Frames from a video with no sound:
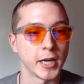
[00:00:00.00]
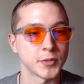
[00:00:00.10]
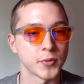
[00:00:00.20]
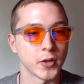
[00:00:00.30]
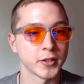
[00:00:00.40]

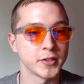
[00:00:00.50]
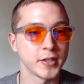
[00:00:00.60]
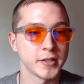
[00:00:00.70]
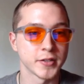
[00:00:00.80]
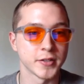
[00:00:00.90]
As with all
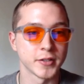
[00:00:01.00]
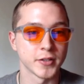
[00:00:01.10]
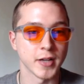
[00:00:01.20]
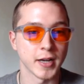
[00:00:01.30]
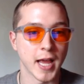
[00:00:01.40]
diseases, this
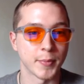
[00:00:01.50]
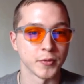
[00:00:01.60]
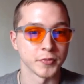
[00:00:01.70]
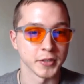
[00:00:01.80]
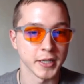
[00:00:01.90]
does not happen
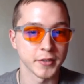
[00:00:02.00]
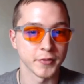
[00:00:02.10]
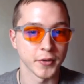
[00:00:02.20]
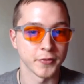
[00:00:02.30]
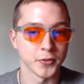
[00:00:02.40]
overnight. The
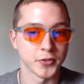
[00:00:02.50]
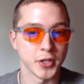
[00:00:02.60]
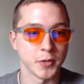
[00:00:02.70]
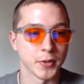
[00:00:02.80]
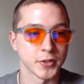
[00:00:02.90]
very first
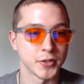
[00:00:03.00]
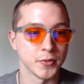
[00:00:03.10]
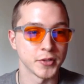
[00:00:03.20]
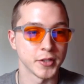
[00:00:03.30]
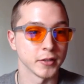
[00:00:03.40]
thing you must
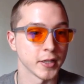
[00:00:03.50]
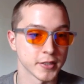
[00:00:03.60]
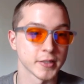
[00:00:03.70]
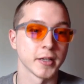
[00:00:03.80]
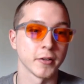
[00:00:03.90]
do is see a
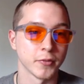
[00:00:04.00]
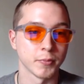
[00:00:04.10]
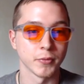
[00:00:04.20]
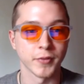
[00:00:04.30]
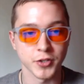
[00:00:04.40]
licensed health
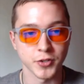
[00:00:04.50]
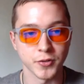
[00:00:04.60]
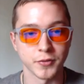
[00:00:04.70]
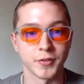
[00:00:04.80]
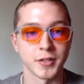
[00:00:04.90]

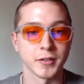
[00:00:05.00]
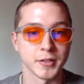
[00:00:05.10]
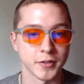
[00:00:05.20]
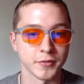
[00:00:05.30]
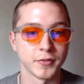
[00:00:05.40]
professional, find a
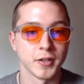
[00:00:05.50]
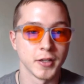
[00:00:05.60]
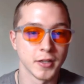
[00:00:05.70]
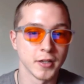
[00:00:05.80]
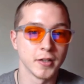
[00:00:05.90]
list of
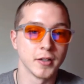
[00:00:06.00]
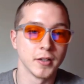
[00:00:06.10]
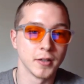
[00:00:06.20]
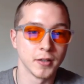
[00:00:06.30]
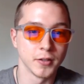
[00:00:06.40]

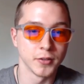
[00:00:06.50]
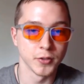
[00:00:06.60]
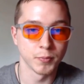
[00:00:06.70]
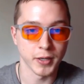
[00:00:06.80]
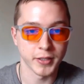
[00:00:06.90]

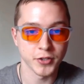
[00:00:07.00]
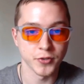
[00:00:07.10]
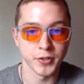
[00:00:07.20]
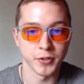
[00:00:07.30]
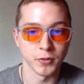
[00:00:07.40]

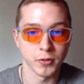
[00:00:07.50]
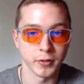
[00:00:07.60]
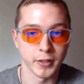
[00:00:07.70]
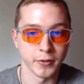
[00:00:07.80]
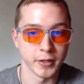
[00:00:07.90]
practitioners in your
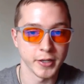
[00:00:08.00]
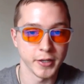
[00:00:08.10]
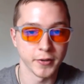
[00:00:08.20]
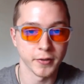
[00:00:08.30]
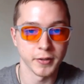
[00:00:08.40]
local area
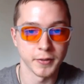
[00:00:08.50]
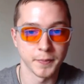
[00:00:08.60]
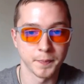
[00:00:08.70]
here.